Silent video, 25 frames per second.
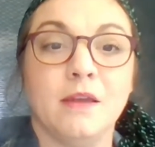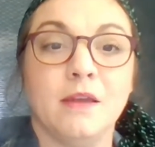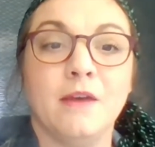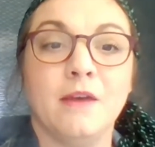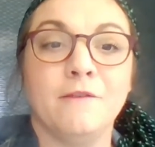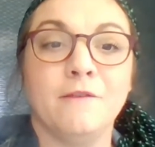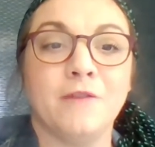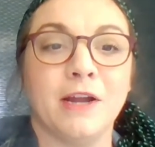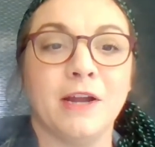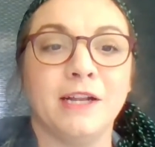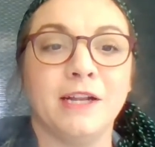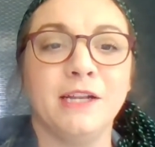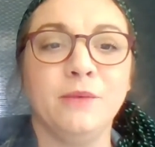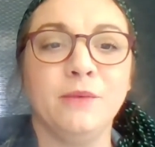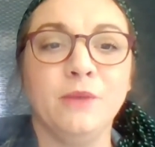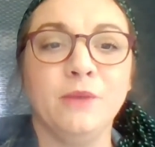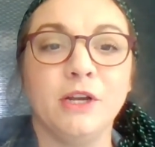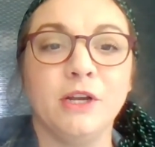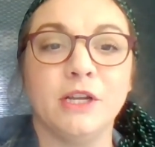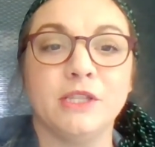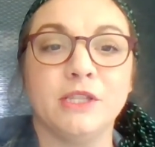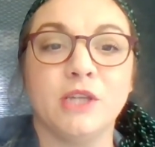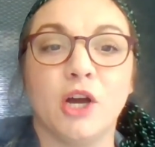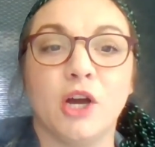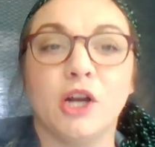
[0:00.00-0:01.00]
Finally, we're going
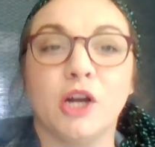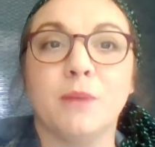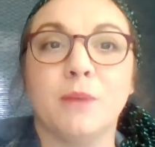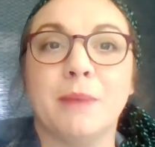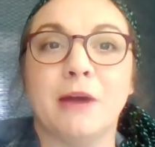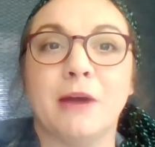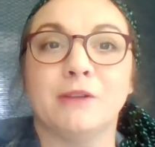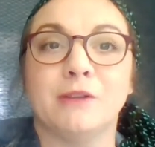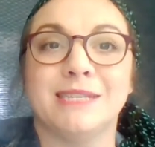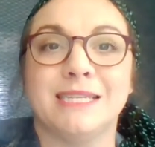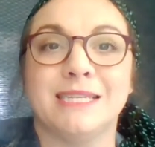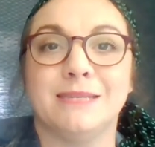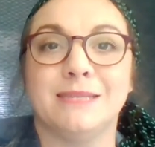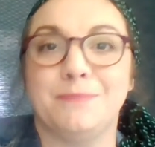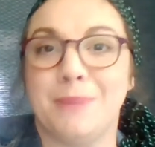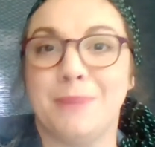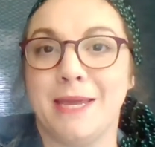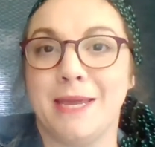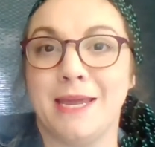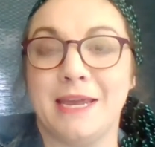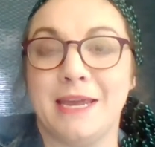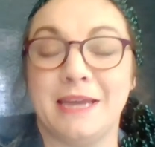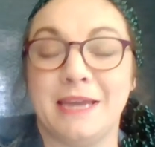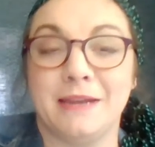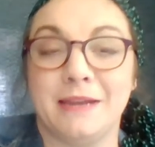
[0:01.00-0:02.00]
to talk about
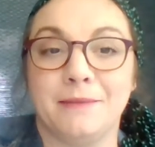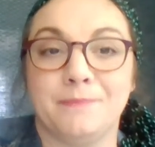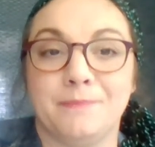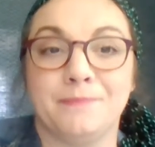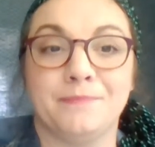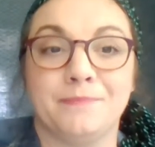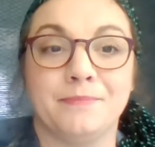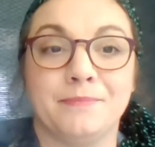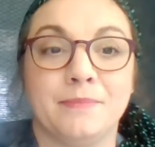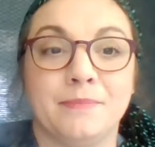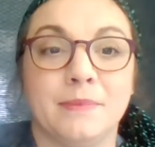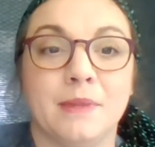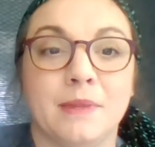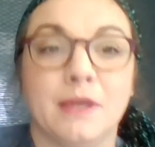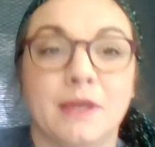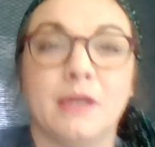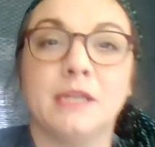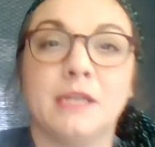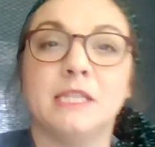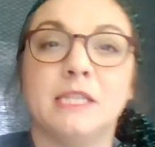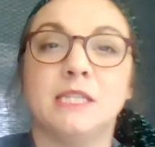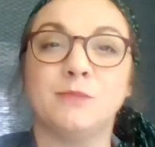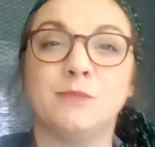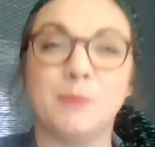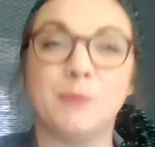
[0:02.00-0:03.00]
speed.
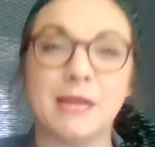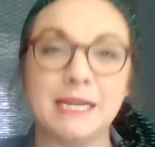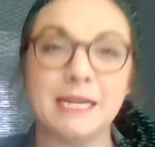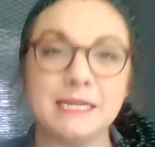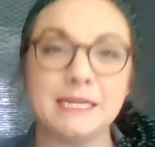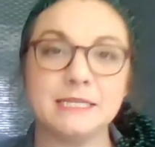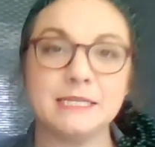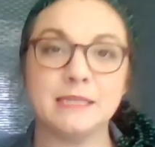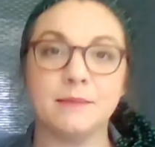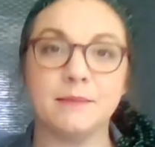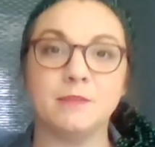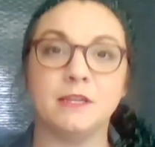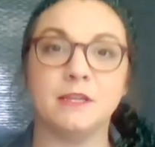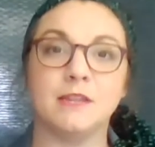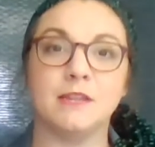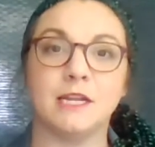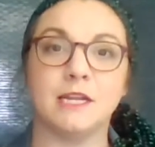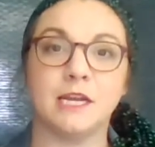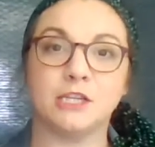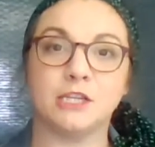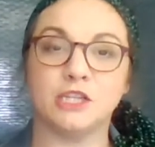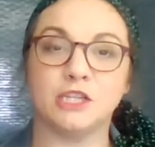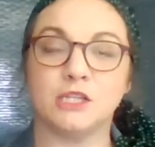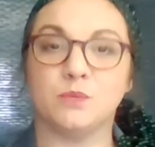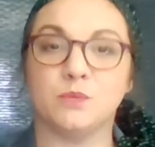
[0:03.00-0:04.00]
Speed is something that I
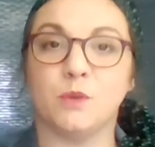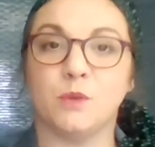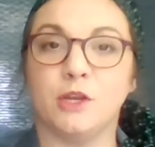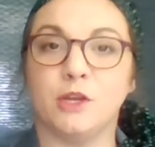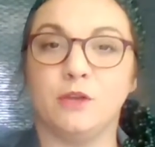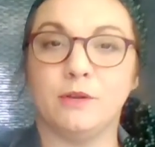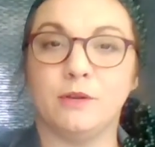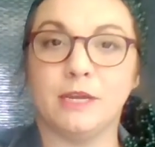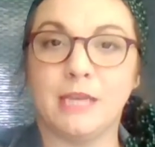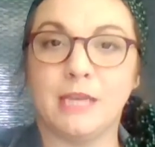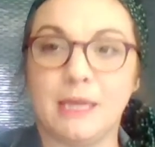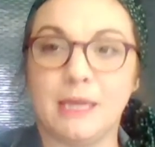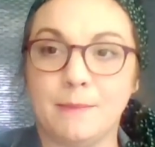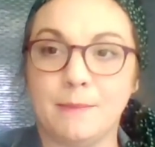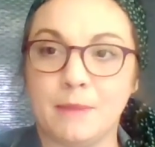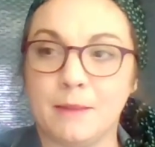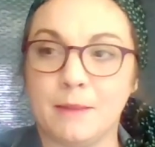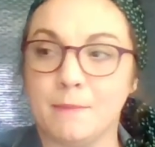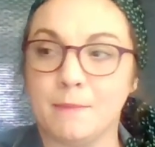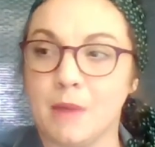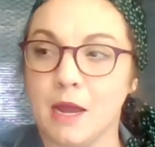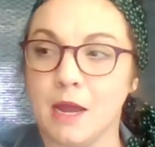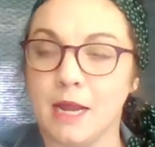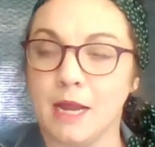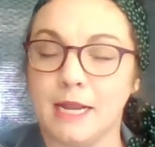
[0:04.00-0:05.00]
just want you to keep in
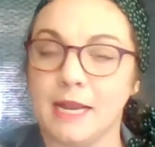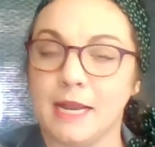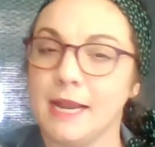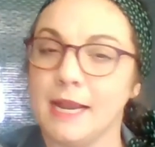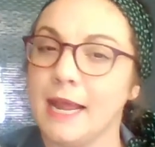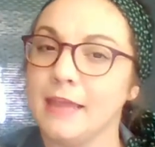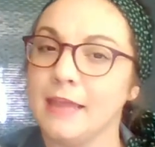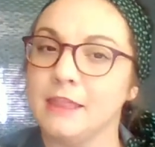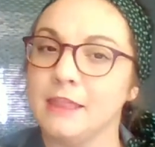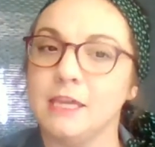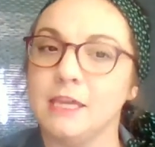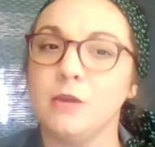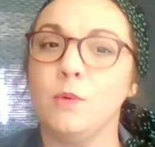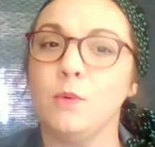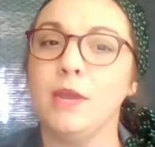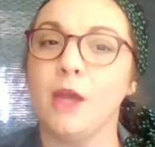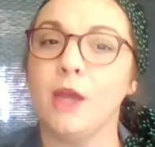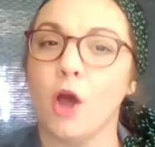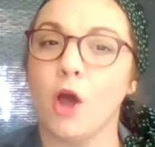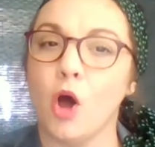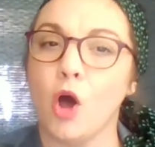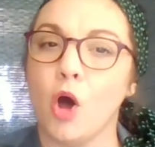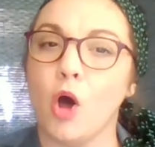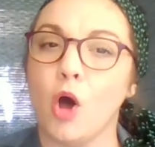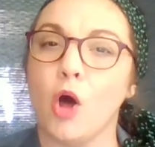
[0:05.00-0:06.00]
mind, and I think we
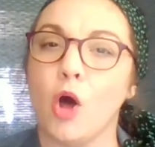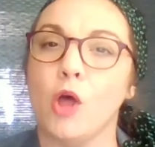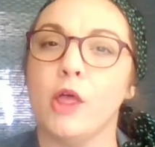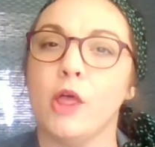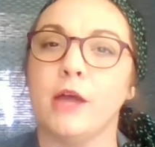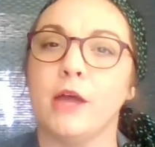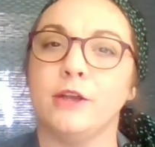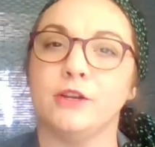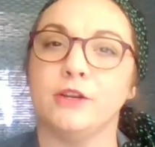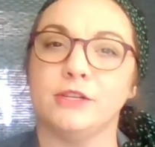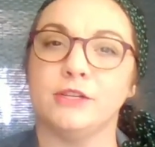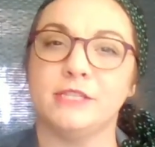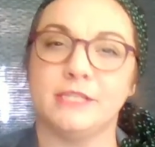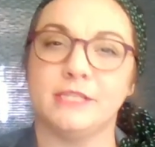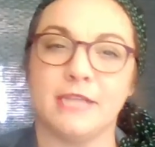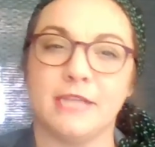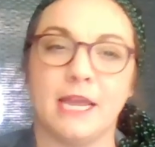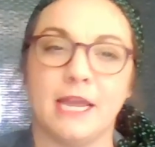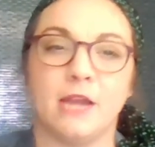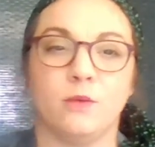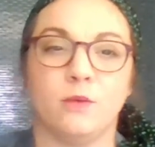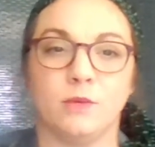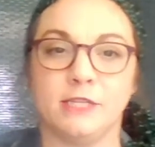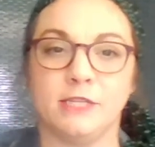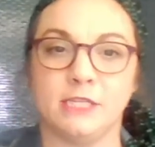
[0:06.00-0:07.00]
all
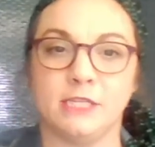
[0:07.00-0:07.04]
understand what